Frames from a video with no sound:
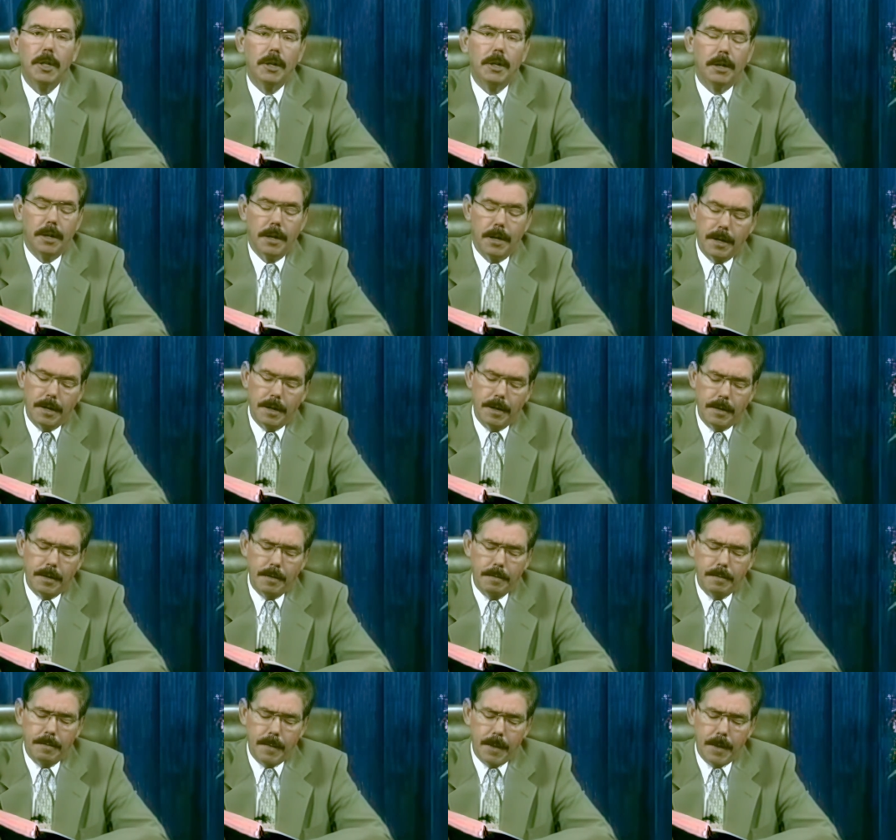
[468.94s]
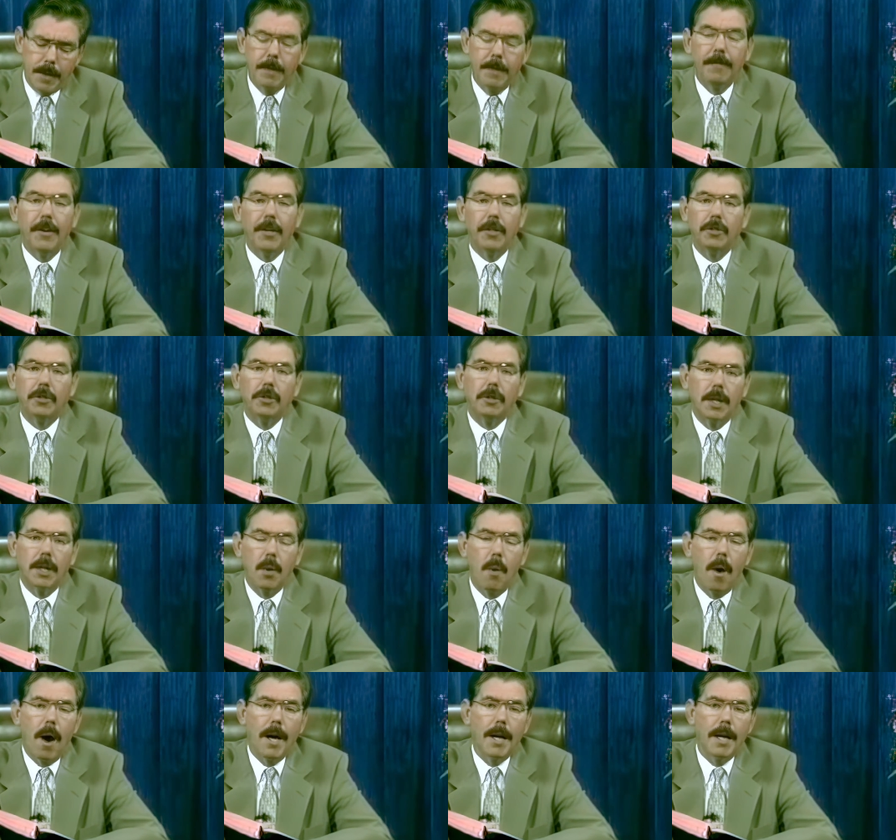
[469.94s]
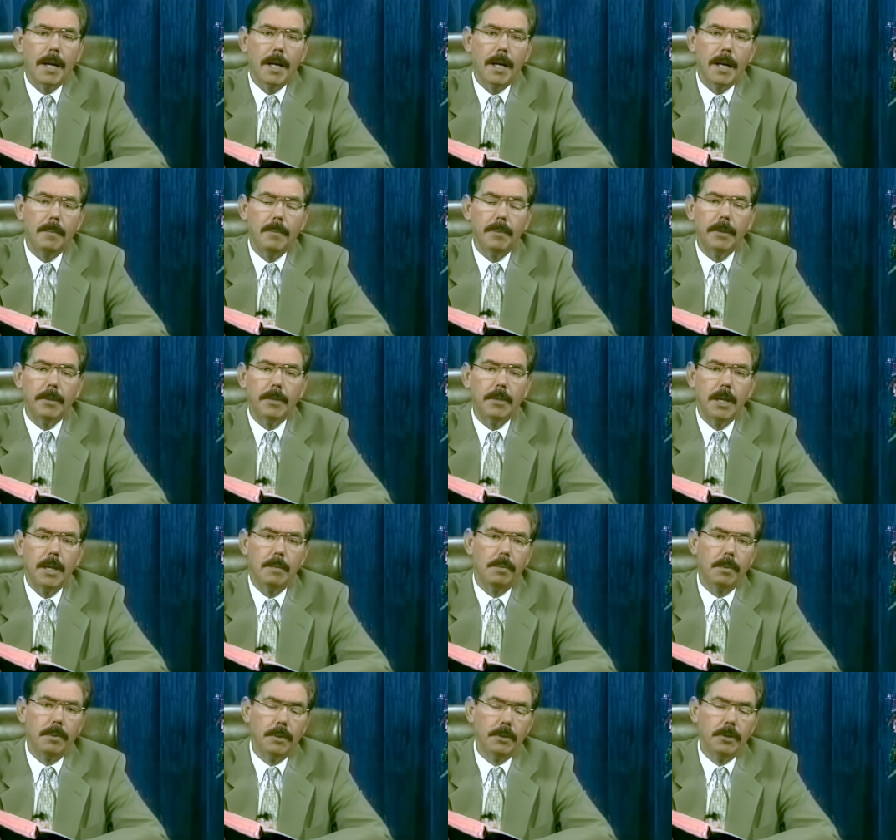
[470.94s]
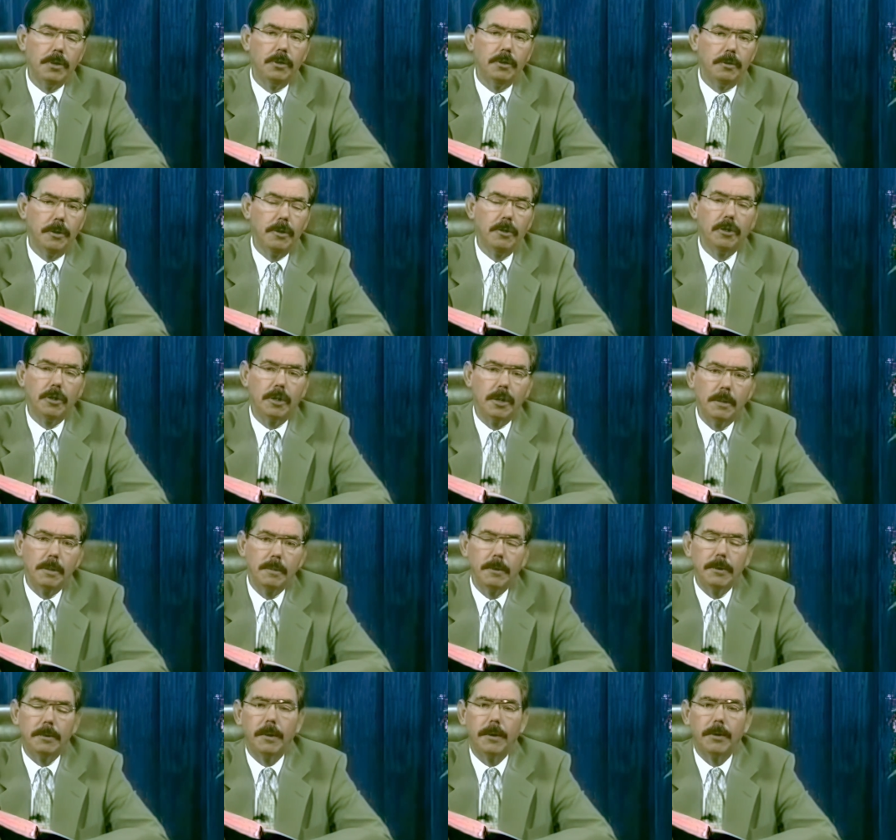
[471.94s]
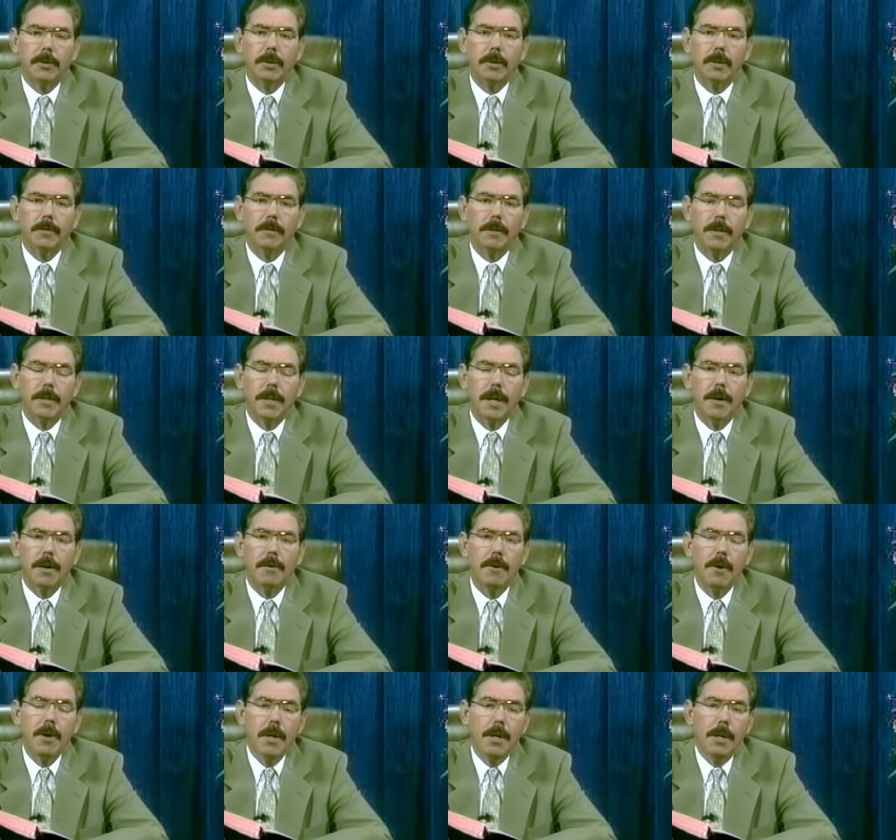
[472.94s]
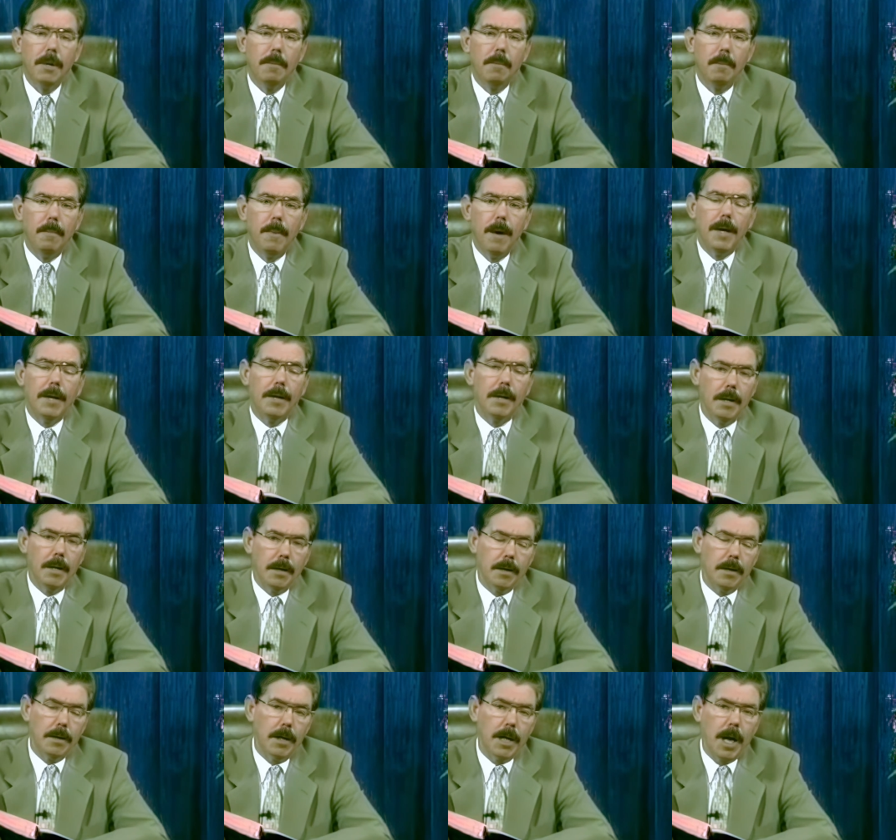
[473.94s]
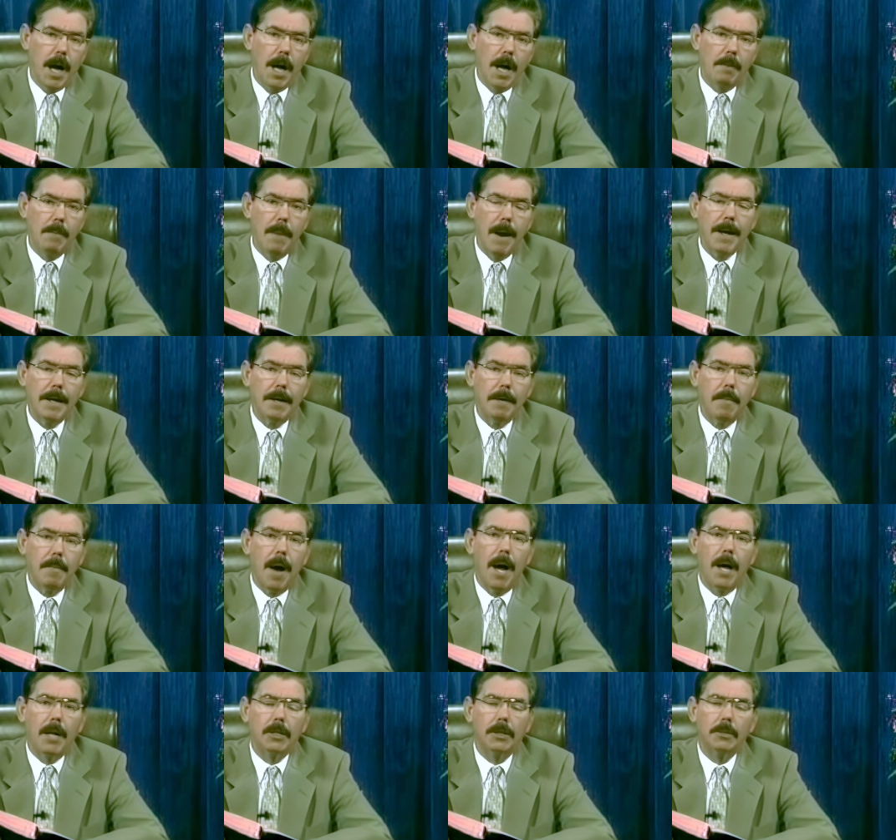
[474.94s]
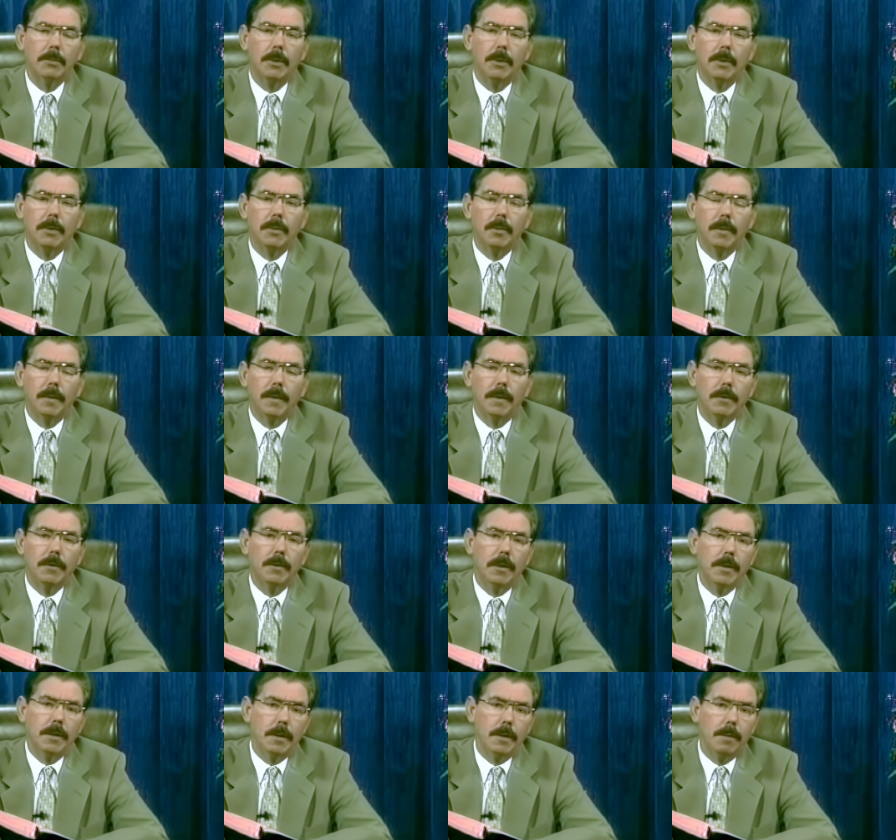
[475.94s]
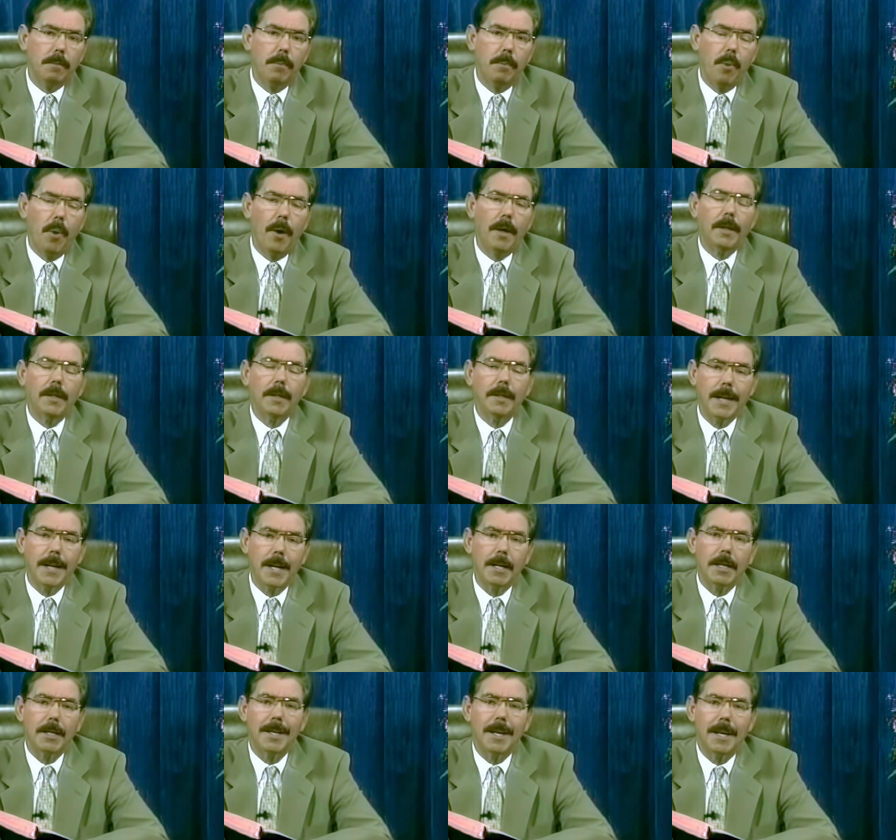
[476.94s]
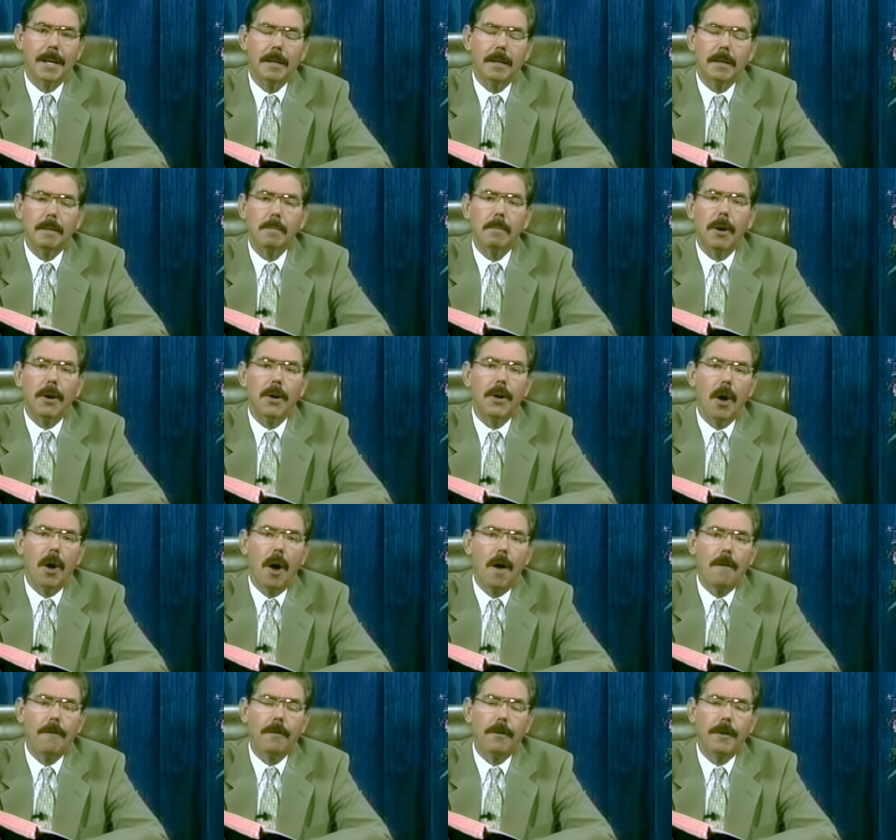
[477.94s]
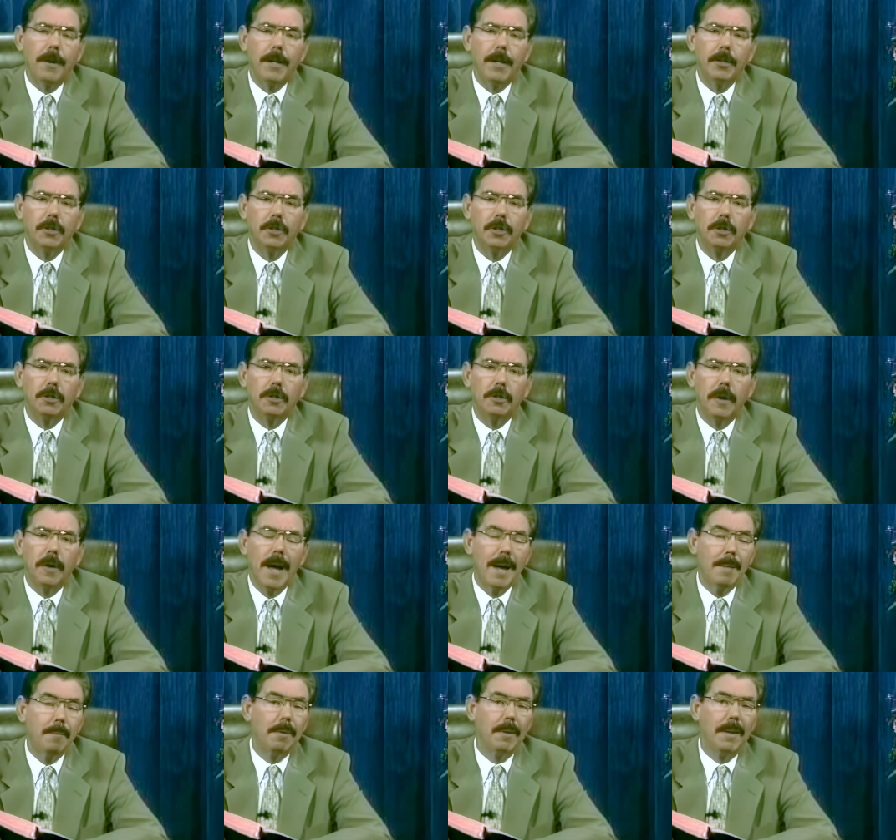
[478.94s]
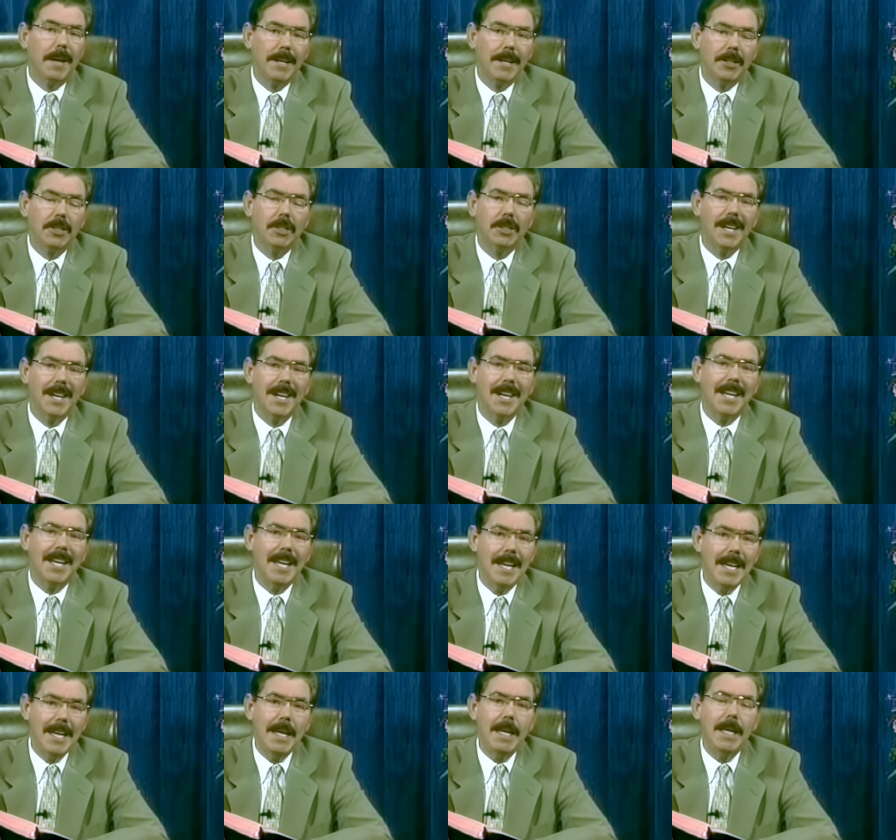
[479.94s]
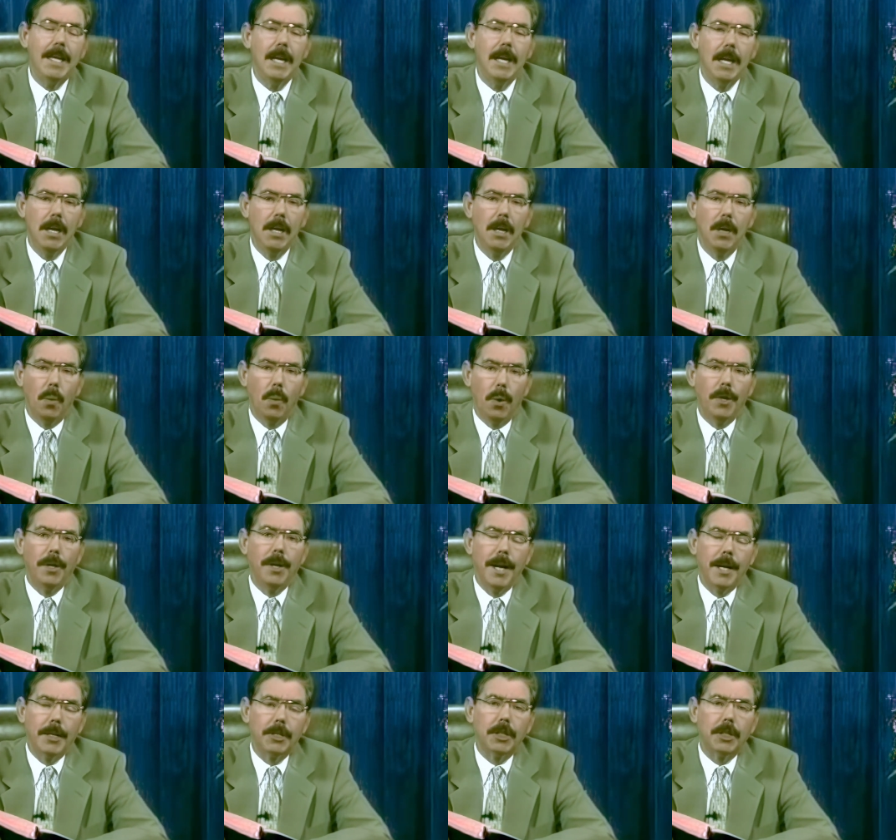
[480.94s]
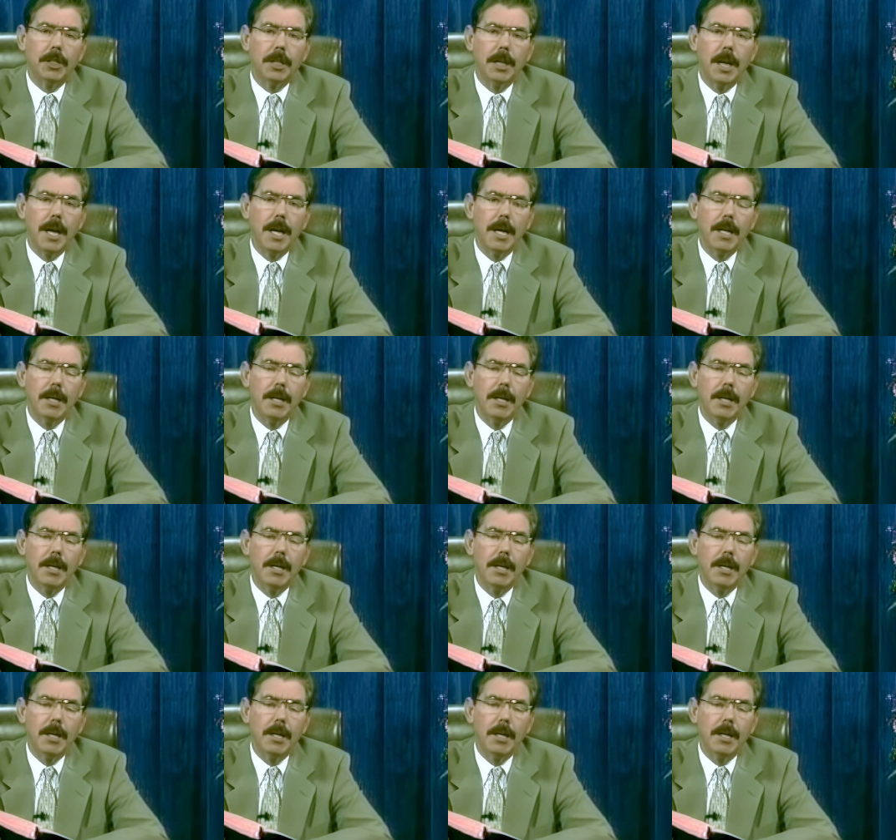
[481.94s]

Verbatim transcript: uh, and eventually winding up at the temple in Jerusalem, as most of you know. But uh, God made it possible at, at a point that they could take their burnt offerings to a place that He would designate designate